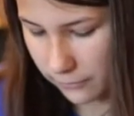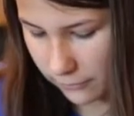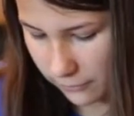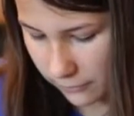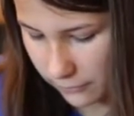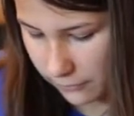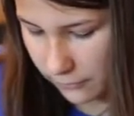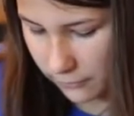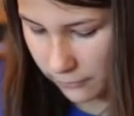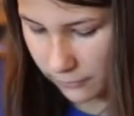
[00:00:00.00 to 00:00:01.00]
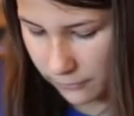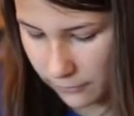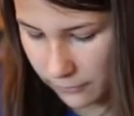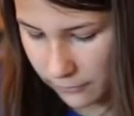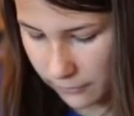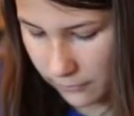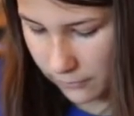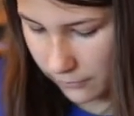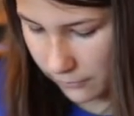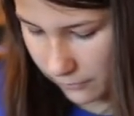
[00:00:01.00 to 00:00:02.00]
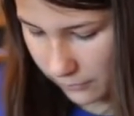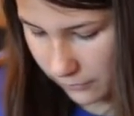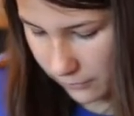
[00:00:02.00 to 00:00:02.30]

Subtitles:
No one is speaking in this clip.